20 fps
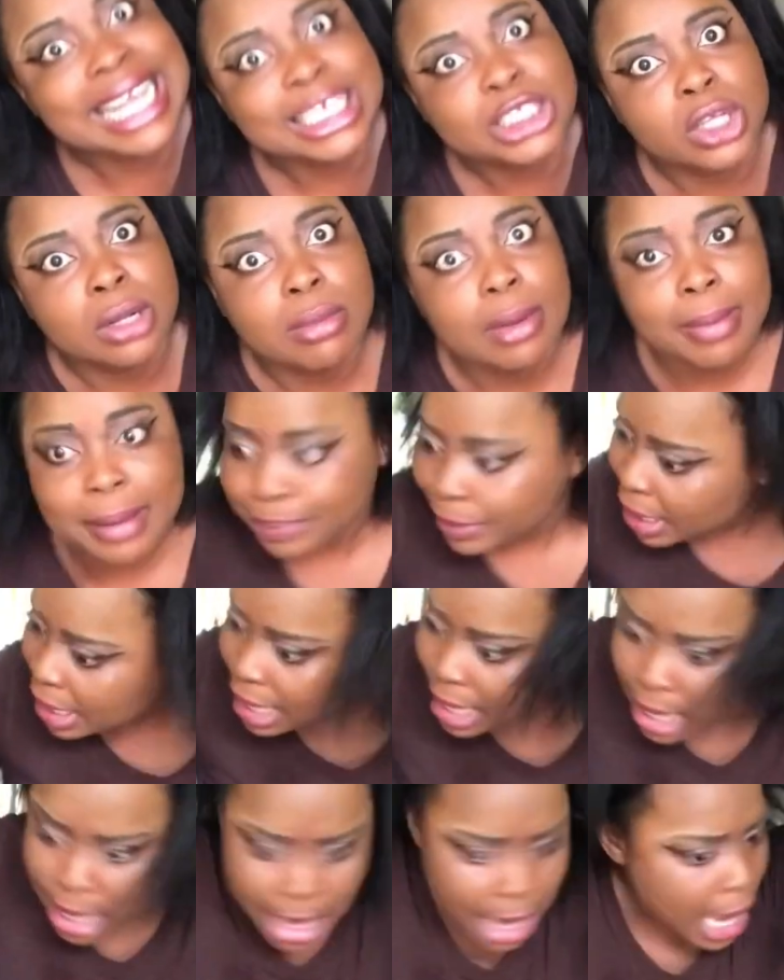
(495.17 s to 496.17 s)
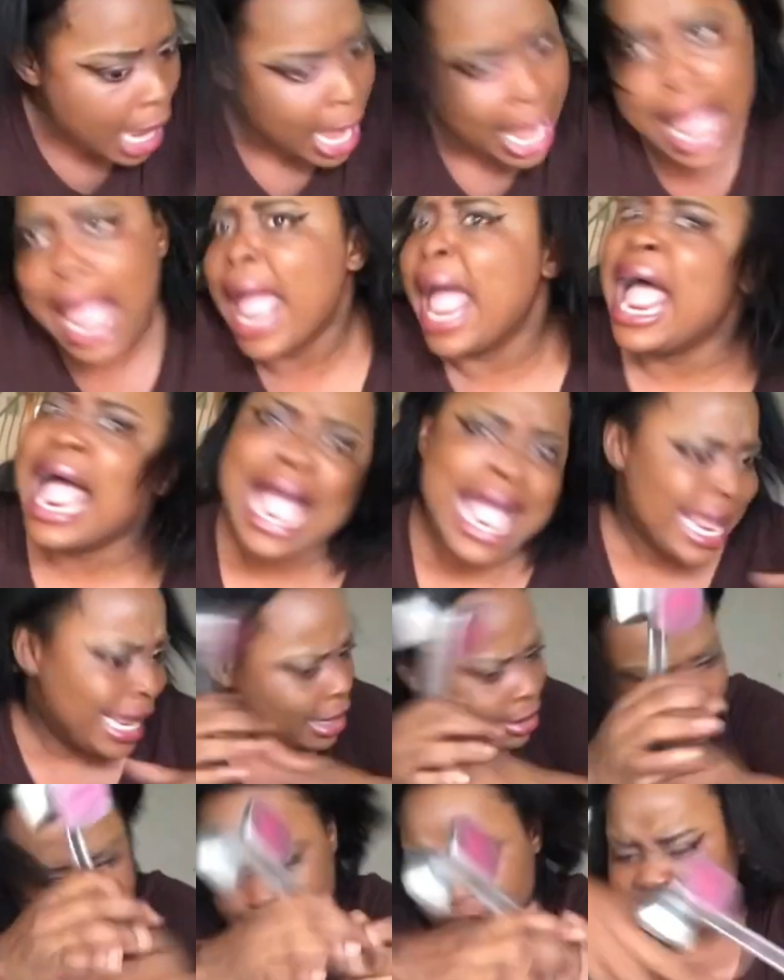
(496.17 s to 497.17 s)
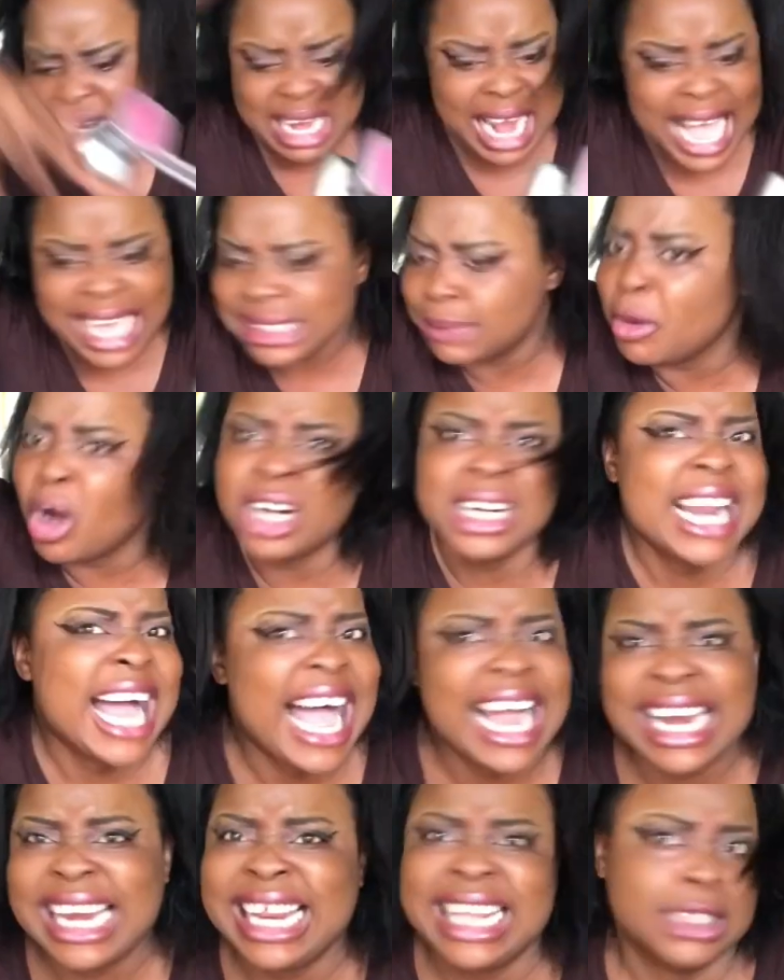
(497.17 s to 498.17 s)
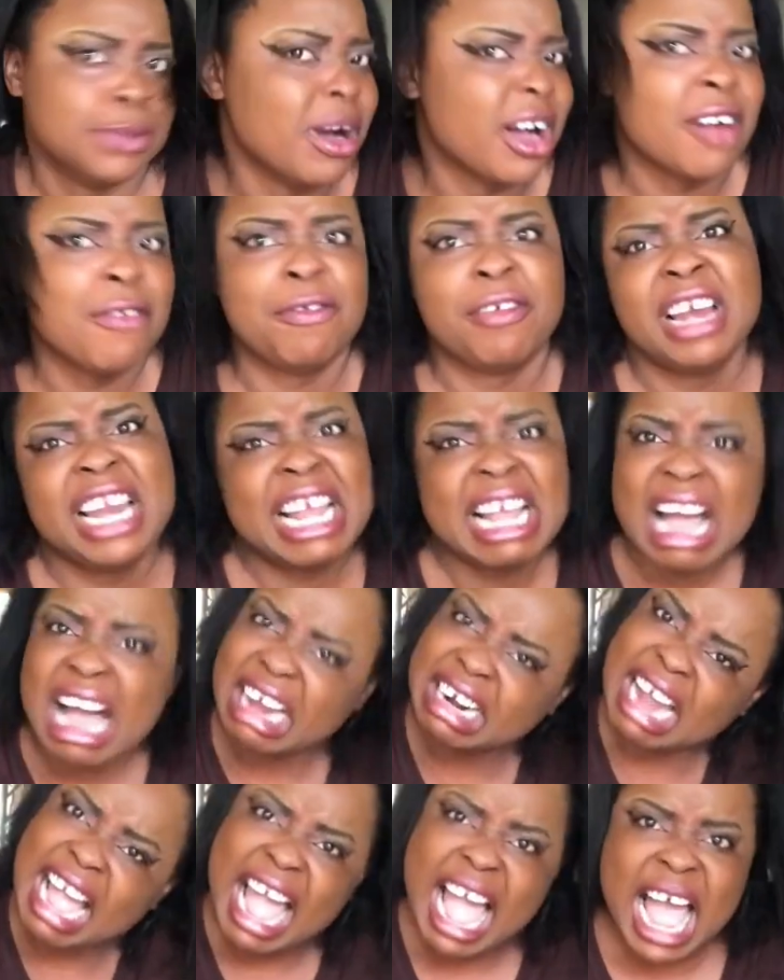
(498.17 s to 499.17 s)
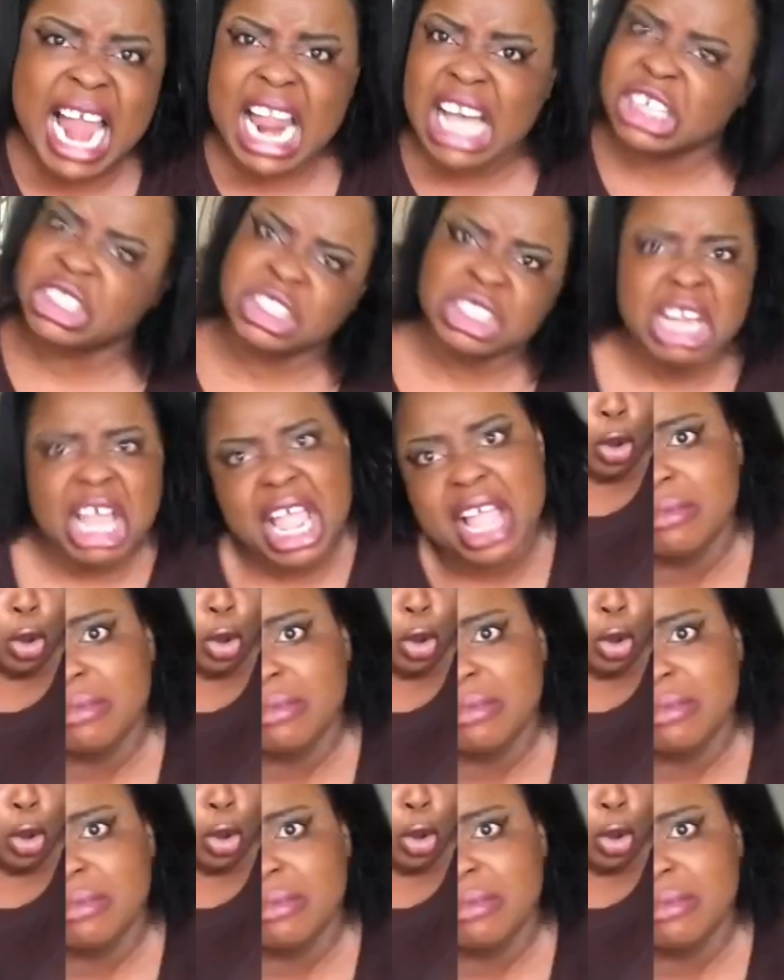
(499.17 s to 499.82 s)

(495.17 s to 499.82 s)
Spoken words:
some. Hey, last but not least, we're gonna fling on the eyelash them.